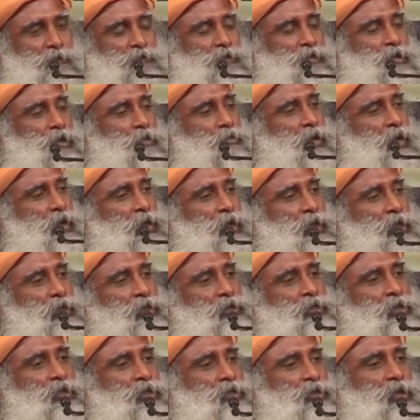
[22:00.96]
If somebody
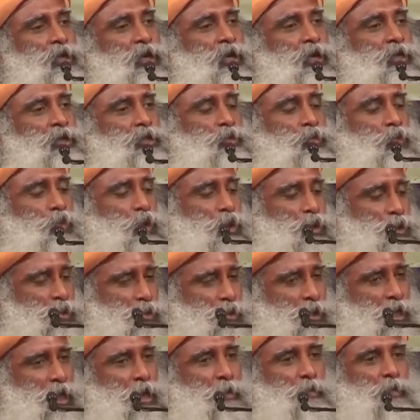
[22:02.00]
else decides what
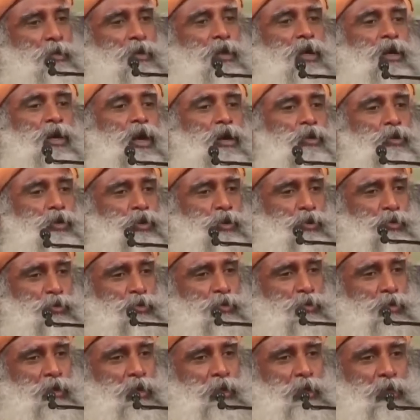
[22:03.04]
should happen around
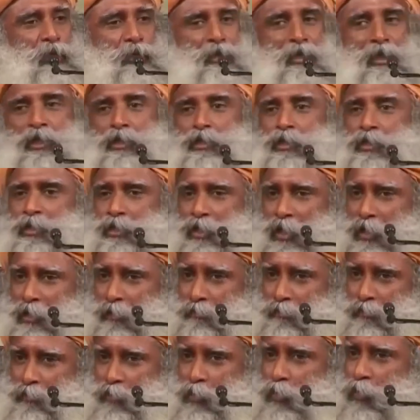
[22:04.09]
you, that
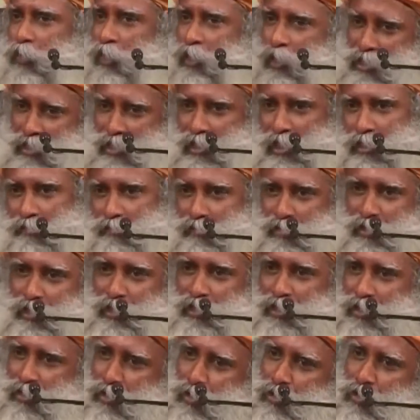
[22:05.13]
itself you call it
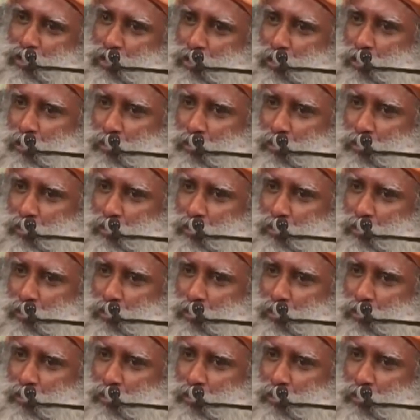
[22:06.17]
slavery, isn't it